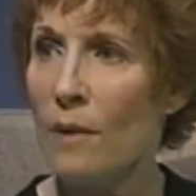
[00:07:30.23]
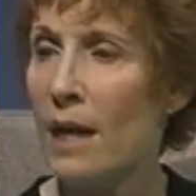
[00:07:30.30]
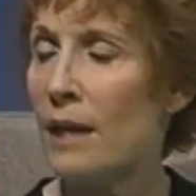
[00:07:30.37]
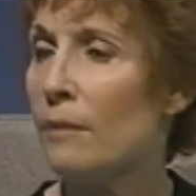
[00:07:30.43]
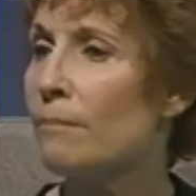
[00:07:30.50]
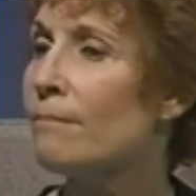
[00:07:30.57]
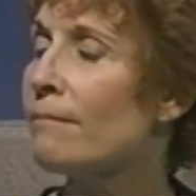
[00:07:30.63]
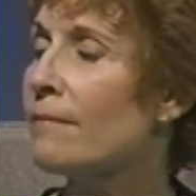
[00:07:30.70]

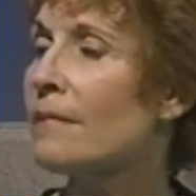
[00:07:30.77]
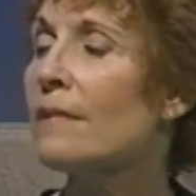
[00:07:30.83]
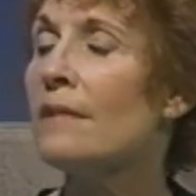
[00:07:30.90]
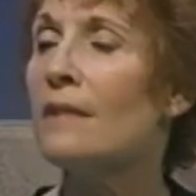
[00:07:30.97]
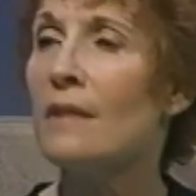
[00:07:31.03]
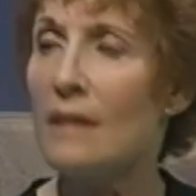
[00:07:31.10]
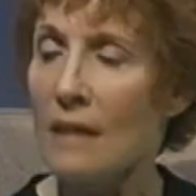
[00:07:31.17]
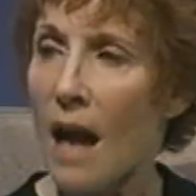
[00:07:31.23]
Well,
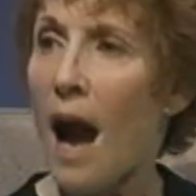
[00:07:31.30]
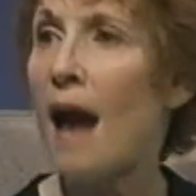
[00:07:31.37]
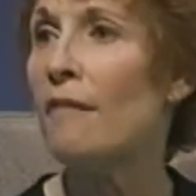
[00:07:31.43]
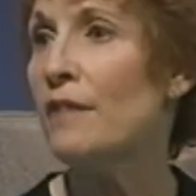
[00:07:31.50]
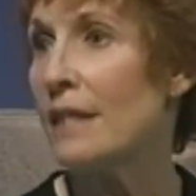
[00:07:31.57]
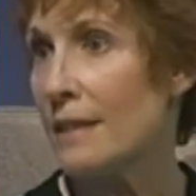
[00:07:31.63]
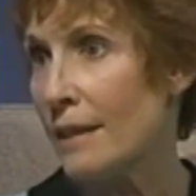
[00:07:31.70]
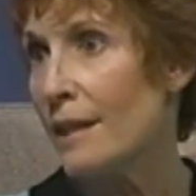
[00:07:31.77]

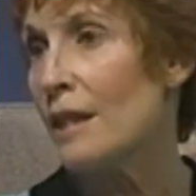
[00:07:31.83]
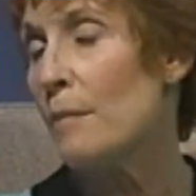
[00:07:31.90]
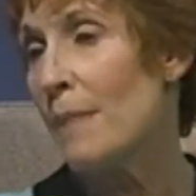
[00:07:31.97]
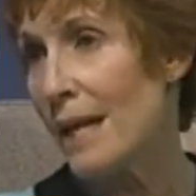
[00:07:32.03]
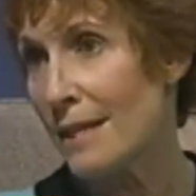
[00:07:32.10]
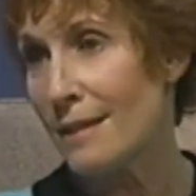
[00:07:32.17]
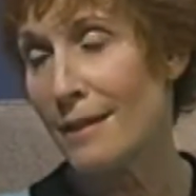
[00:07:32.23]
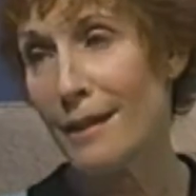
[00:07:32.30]
obviously the
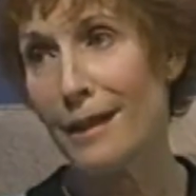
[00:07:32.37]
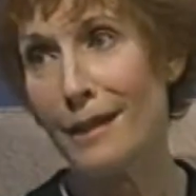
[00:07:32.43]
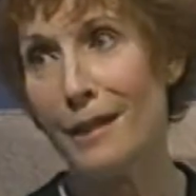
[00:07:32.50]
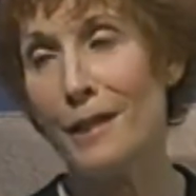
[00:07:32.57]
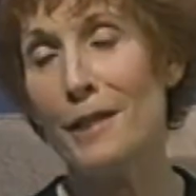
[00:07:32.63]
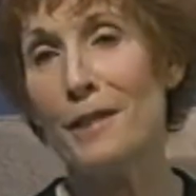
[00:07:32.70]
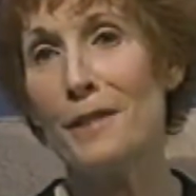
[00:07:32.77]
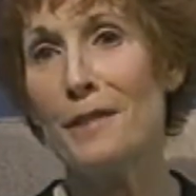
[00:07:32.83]
best thing
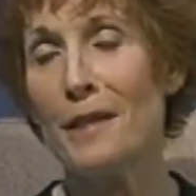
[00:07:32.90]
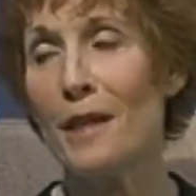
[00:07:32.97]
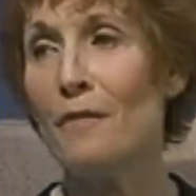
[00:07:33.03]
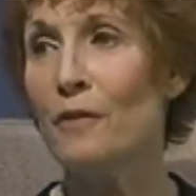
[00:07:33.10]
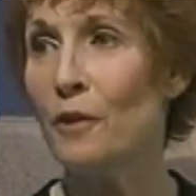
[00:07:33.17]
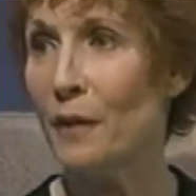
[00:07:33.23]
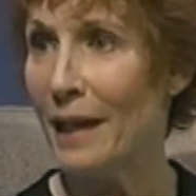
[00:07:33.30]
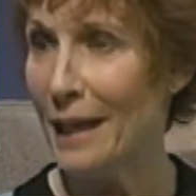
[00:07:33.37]
is,
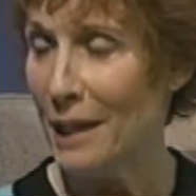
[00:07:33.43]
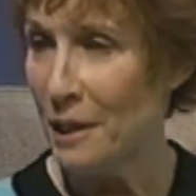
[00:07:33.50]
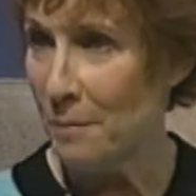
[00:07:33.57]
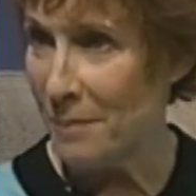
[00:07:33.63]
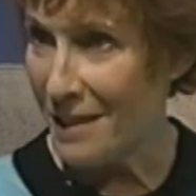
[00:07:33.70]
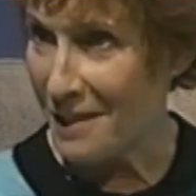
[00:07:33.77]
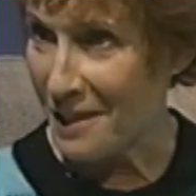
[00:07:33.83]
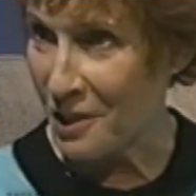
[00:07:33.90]
if you're in
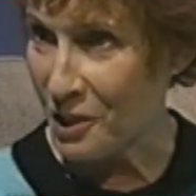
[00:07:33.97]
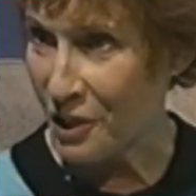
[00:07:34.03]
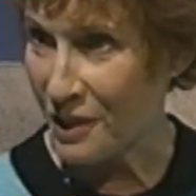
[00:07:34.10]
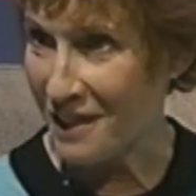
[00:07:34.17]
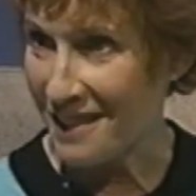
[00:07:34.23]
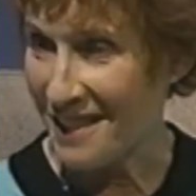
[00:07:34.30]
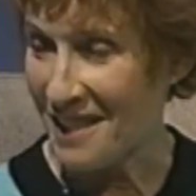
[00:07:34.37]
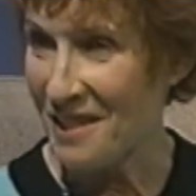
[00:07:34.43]
a
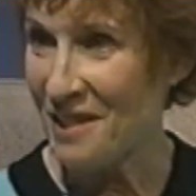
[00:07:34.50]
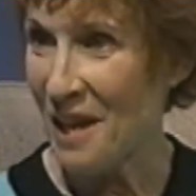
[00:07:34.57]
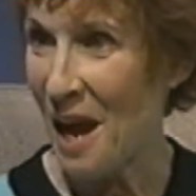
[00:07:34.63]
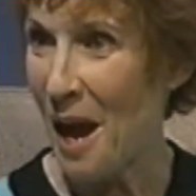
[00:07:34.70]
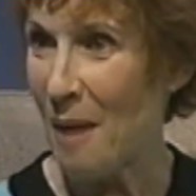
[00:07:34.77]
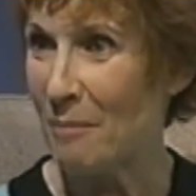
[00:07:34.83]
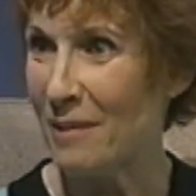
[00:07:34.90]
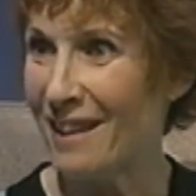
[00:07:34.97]
position to
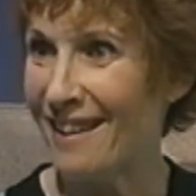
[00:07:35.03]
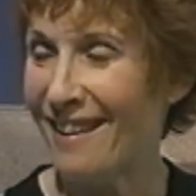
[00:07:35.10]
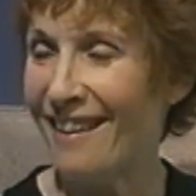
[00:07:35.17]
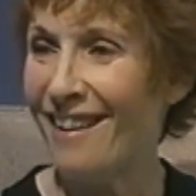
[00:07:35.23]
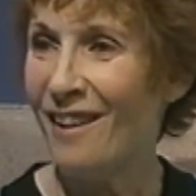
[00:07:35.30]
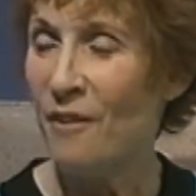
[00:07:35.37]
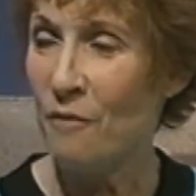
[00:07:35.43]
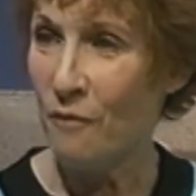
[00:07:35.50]
stop
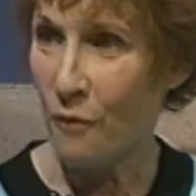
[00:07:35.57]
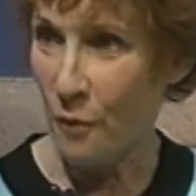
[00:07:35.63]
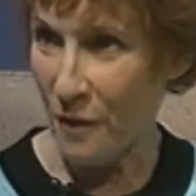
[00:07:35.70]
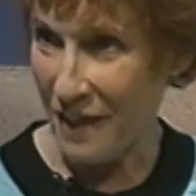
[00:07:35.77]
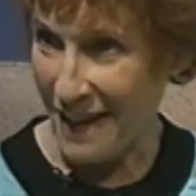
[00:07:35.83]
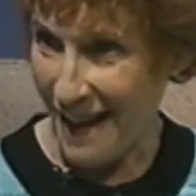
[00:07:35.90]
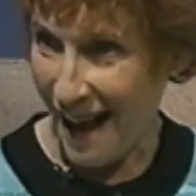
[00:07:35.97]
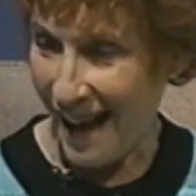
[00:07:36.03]

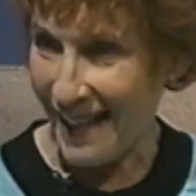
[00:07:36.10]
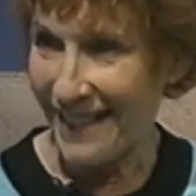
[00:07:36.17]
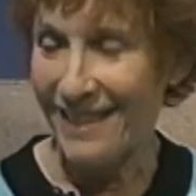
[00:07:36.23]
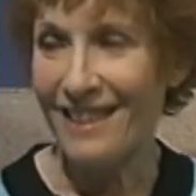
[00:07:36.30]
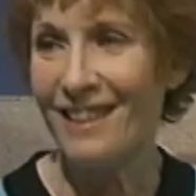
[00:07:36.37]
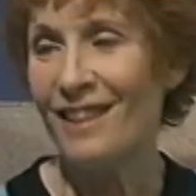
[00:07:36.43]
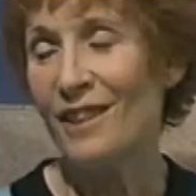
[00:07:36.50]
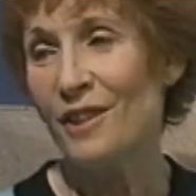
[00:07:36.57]
for the
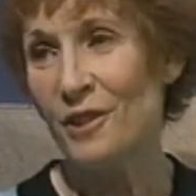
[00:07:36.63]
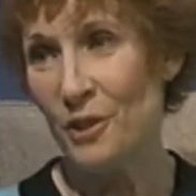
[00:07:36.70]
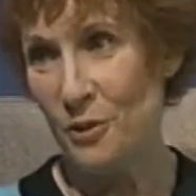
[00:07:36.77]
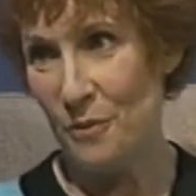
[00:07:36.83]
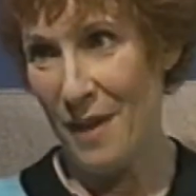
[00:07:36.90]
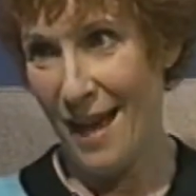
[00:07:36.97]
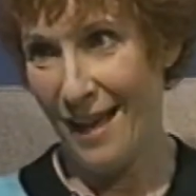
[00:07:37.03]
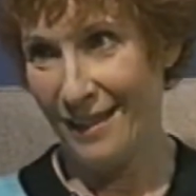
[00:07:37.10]
night,
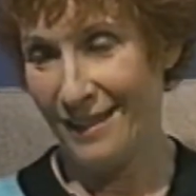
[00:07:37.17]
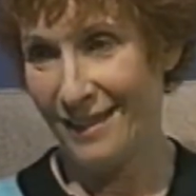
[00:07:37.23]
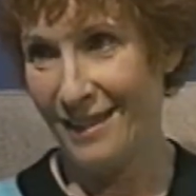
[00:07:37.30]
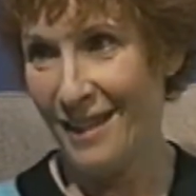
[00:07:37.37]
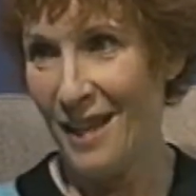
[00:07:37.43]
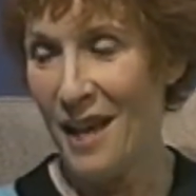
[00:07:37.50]
do that.